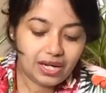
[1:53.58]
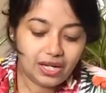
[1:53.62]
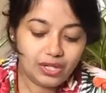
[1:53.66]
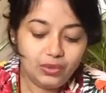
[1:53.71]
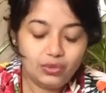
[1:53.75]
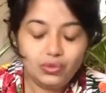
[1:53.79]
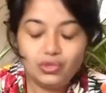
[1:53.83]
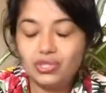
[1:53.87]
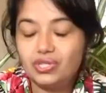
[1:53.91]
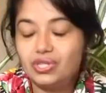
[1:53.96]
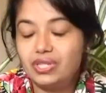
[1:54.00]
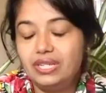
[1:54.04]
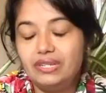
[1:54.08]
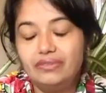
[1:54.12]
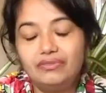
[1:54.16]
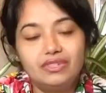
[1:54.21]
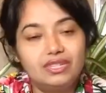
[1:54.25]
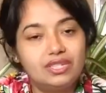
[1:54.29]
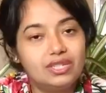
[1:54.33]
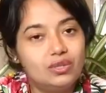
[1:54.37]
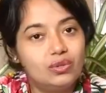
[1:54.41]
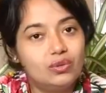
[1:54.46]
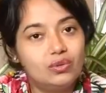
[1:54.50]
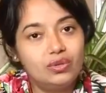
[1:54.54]
You just leave
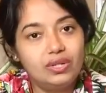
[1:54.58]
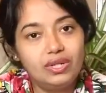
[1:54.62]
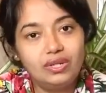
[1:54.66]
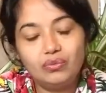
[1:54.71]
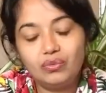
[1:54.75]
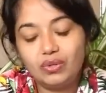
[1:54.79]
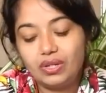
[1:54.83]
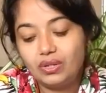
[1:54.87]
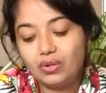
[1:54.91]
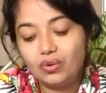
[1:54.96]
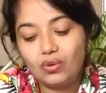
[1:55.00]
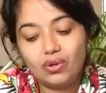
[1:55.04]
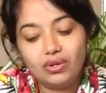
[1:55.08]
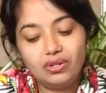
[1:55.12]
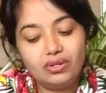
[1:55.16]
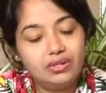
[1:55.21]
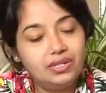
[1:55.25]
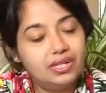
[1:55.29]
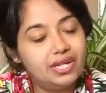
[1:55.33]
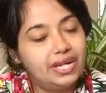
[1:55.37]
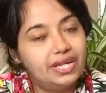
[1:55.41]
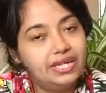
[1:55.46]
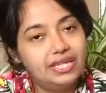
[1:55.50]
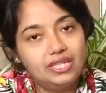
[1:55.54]
it alone in one corner
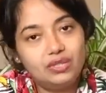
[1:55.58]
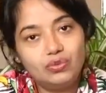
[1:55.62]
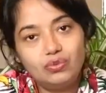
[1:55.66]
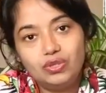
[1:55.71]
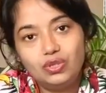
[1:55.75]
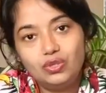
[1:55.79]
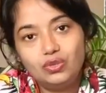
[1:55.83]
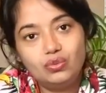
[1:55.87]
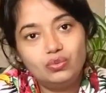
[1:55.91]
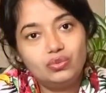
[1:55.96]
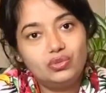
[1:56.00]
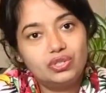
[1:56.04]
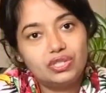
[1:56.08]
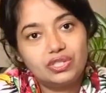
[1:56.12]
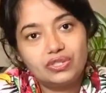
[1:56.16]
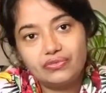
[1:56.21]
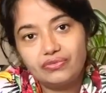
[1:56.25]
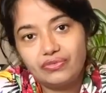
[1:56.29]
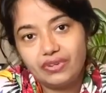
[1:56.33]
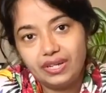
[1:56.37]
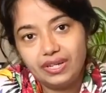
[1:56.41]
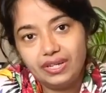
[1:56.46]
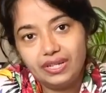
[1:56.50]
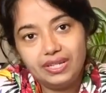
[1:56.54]
and it will do just
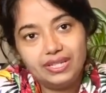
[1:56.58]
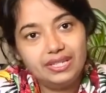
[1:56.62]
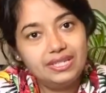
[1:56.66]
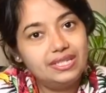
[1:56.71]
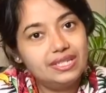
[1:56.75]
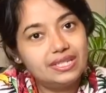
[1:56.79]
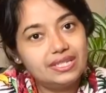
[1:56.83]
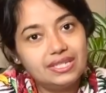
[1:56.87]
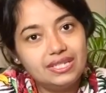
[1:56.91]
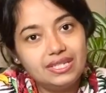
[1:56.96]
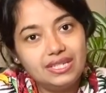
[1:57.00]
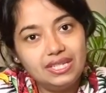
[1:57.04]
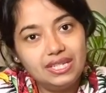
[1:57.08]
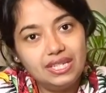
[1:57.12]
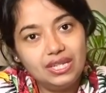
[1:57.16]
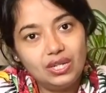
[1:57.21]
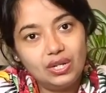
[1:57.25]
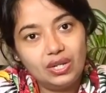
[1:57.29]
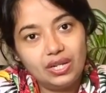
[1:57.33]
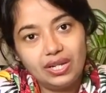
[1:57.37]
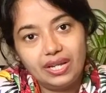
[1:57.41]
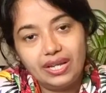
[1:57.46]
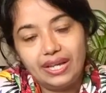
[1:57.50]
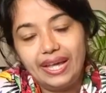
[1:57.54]
fine. It doesn't need
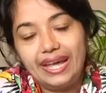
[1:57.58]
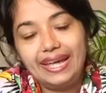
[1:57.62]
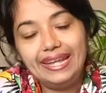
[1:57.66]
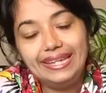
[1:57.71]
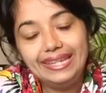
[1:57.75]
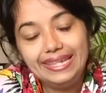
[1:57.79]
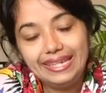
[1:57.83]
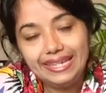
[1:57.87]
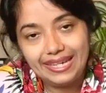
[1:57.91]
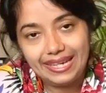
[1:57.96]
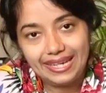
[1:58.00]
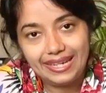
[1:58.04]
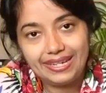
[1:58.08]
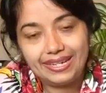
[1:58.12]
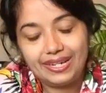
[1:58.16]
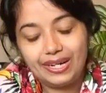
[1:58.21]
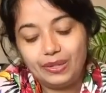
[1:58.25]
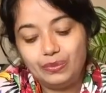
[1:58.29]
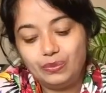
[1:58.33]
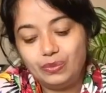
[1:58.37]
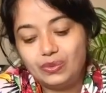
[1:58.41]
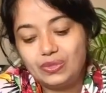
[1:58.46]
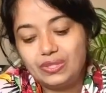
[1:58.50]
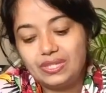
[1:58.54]
any care,
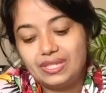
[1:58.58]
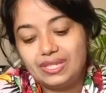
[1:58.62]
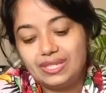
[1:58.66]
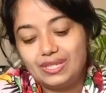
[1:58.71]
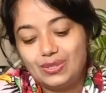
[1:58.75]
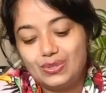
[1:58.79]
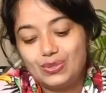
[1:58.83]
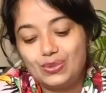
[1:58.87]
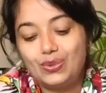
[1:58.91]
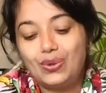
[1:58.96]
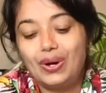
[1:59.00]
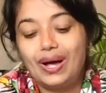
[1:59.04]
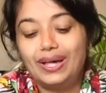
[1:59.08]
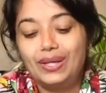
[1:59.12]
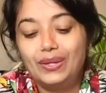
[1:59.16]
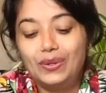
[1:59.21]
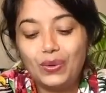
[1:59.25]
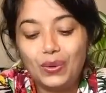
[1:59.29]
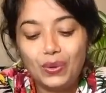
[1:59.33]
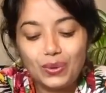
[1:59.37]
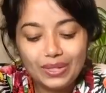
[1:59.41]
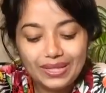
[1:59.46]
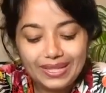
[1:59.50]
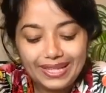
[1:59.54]
I would say. So I
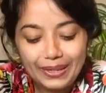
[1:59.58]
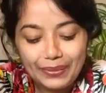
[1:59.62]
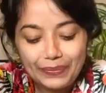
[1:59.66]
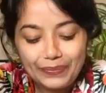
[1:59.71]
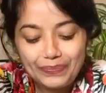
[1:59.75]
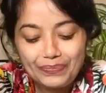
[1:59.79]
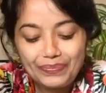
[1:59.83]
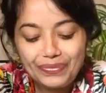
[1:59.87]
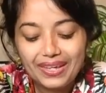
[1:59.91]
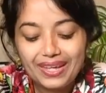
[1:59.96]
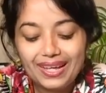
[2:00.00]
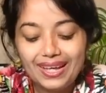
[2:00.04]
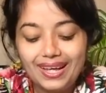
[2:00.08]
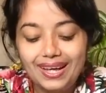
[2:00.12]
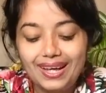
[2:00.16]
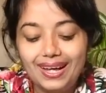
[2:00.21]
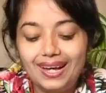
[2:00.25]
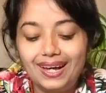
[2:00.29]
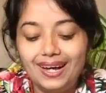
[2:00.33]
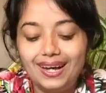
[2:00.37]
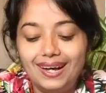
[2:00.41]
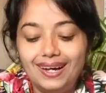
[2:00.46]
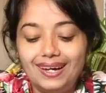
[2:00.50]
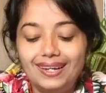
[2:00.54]
call them
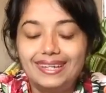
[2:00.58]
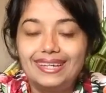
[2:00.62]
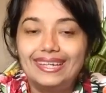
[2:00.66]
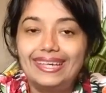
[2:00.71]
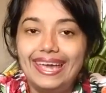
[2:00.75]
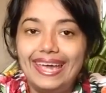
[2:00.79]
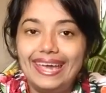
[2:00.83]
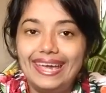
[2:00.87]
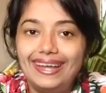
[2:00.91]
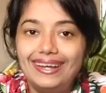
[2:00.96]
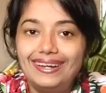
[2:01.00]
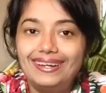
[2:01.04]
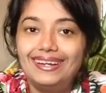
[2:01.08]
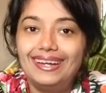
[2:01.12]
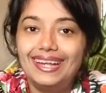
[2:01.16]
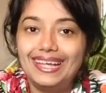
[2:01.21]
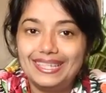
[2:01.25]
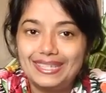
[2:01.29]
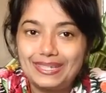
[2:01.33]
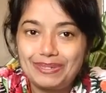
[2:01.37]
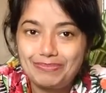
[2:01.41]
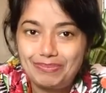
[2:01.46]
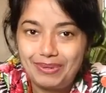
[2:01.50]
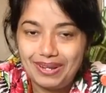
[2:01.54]

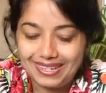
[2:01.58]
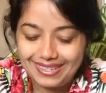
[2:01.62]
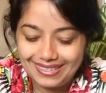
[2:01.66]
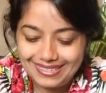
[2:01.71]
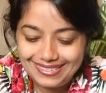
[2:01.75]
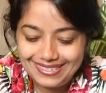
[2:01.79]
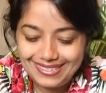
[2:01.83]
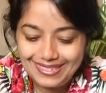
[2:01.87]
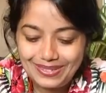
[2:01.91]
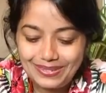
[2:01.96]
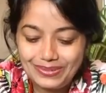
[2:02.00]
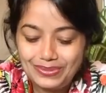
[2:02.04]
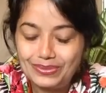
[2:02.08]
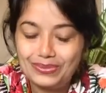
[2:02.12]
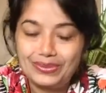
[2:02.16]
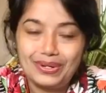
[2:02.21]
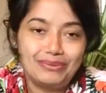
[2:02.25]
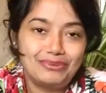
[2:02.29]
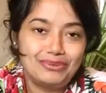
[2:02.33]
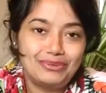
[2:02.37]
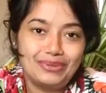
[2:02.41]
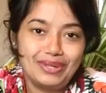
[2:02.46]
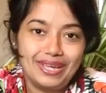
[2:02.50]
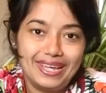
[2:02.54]
careless plants. You don't
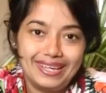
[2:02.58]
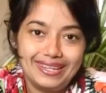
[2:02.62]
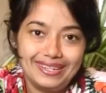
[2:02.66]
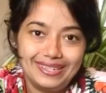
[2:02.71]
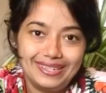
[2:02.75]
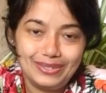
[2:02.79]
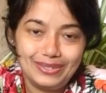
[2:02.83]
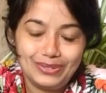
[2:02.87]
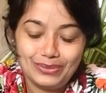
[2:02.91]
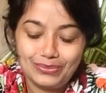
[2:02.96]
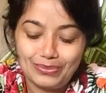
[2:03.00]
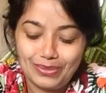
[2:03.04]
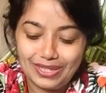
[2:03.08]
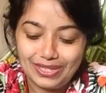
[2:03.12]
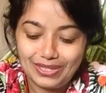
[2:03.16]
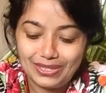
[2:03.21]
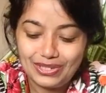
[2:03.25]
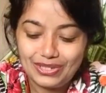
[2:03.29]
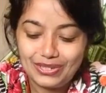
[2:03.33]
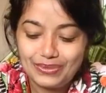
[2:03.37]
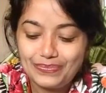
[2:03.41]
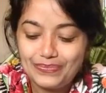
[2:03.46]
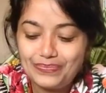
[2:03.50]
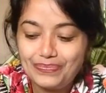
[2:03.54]
have to care too
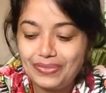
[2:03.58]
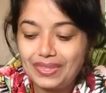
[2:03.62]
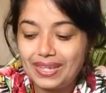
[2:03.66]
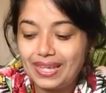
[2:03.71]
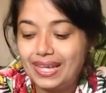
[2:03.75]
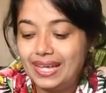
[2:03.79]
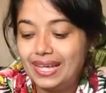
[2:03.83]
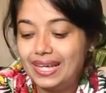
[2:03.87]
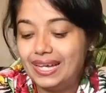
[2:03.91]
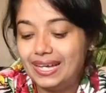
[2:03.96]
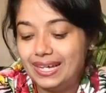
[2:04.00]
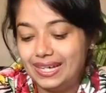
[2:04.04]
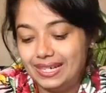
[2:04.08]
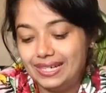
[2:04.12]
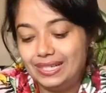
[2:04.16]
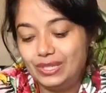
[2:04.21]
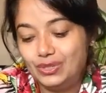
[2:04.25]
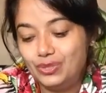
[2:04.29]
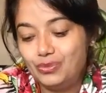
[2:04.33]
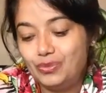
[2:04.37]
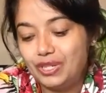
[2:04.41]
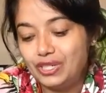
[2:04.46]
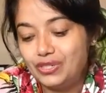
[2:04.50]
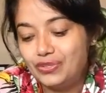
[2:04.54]
much
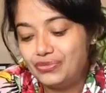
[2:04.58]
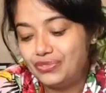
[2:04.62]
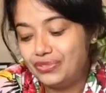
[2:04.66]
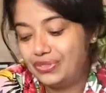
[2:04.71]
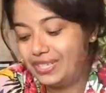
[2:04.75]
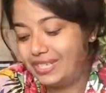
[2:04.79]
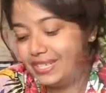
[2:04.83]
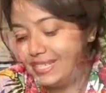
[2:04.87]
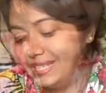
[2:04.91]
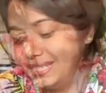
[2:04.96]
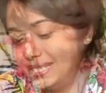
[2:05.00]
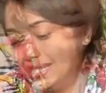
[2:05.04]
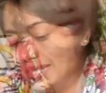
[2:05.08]
for it.